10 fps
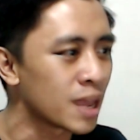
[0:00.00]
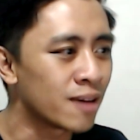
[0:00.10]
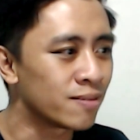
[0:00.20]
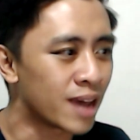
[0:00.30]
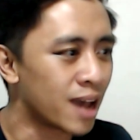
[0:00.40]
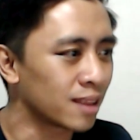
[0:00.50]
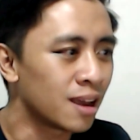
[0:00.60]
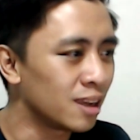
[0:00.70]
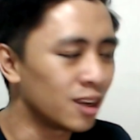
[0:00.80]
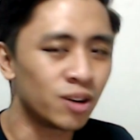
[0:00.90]
that,
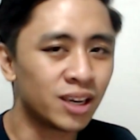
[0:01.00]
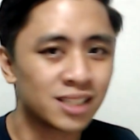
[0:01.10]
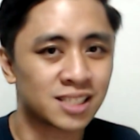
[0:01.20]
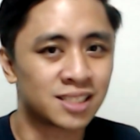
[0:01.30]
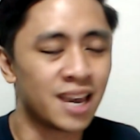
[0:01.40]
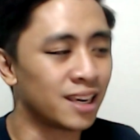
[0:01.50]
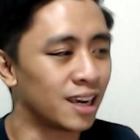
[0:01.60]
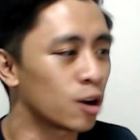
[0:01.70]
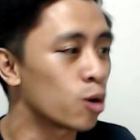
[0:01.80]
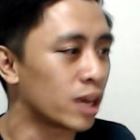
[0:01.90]
you know, he can just take
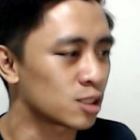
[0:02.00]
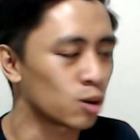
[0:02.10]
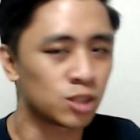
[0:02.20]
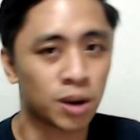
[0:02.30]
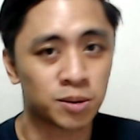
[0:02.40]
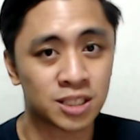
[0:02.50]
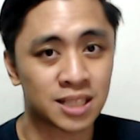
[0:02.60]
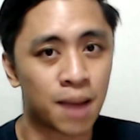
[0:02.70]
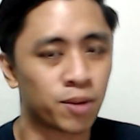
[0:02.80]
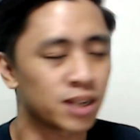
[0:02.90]
it. Okay, so he swapped his
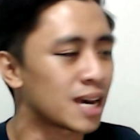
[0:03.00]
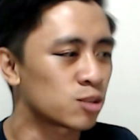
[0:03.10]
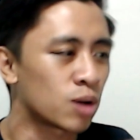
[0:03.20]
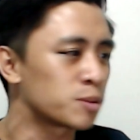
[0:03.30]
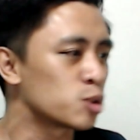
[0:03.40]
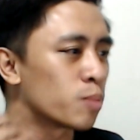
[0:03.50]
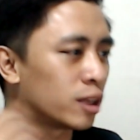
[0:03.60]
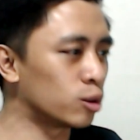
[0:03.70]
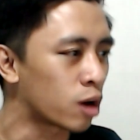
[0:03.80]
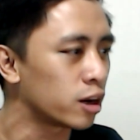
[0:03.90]
Lapras, I swapped to my
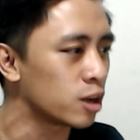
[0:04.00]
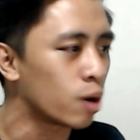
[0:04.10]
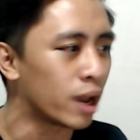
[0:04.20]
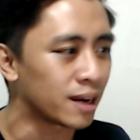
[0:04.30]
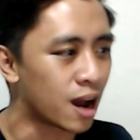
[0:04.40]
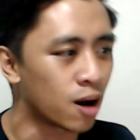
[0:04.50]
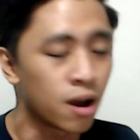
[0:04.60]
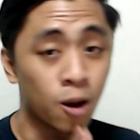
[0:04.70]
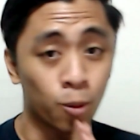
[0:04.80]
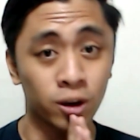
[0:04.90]
Lucario, and now
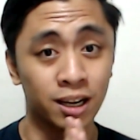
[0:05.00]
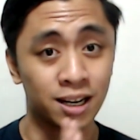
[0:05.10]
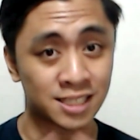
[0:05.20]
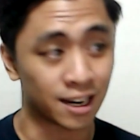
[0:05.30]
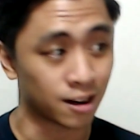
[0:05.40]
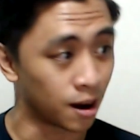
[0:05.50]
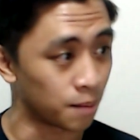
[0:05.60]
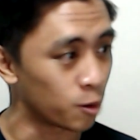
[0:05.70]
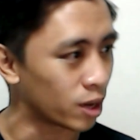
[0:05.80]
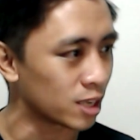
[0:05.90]
we're gonna set
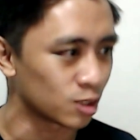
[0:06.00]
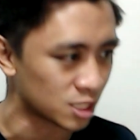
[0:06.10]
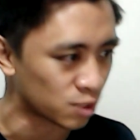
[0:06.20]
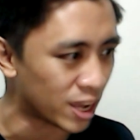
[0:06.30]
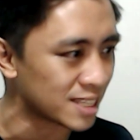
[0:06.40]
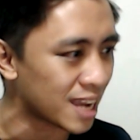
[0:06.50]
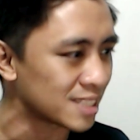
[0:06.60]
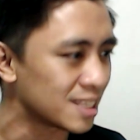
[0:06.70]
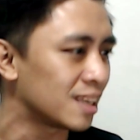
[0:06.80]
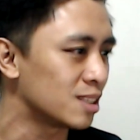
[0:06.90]
up. Okay, so this is
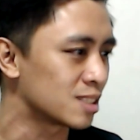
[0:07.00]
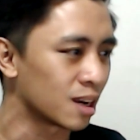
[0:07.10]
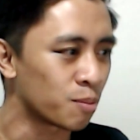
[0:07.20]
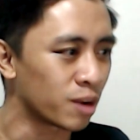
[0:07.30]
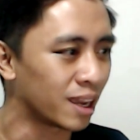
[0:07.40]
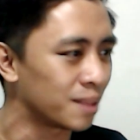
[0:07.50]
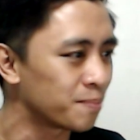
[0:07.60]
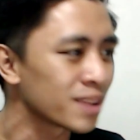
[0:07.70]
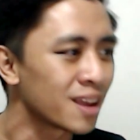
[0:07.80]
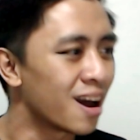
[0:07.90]
fantastic. He's gonna bring in
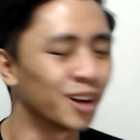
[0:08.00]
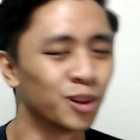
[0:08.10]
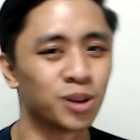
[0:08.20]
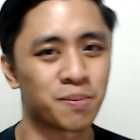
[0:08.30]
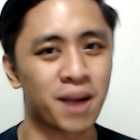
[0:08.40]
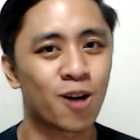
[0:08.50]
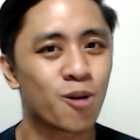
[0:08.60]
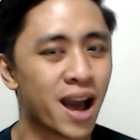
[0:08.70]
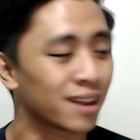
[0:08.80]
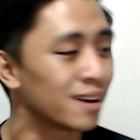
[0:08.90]
a Alolan
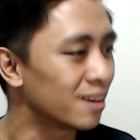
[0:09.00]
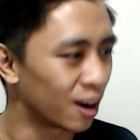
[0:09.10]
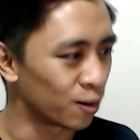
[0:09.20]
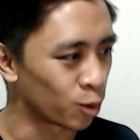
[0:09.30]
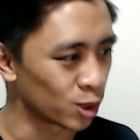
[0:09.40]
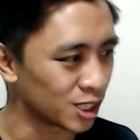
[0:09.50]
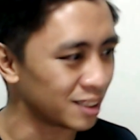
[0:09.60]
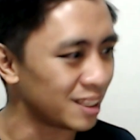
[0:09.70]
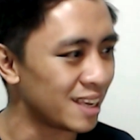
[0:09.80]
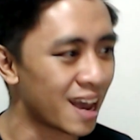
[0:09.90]
Marowak.
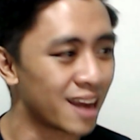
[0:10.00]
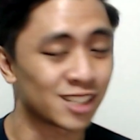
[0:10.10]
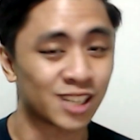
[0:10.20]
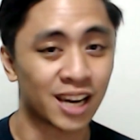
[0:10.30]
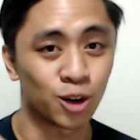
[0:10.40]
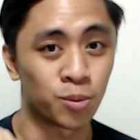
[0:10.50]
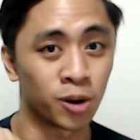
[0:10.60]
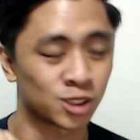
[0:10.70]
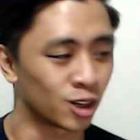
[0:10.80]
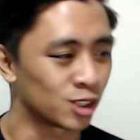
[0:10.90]
Unfortunately, he had a Shadow Ball
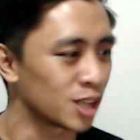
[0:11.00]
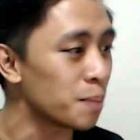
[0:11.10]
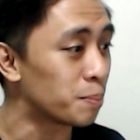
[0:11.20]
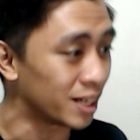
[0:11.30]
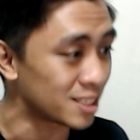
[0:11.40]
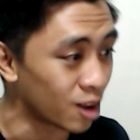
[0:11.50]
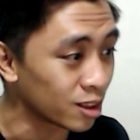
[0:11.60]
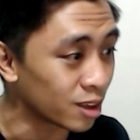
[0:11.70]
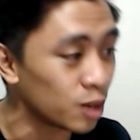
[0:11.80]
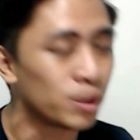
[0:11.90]
charged up, but it's all
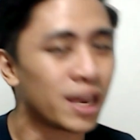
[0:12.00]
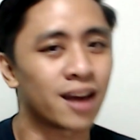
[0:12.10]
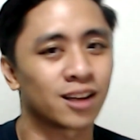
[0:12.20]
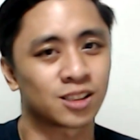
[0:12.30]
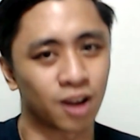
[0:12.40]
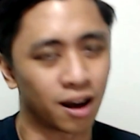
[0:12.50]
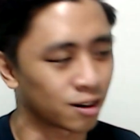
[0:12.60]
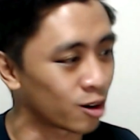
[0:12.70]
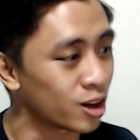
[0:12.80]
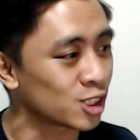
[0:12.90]
good. We had a
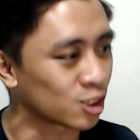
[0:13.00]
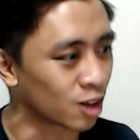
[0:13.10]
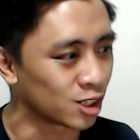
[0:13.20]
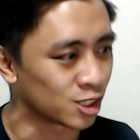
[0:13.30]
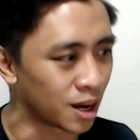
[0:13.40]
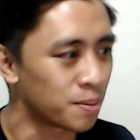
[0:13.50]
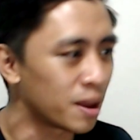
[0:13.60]
Crunch charged up,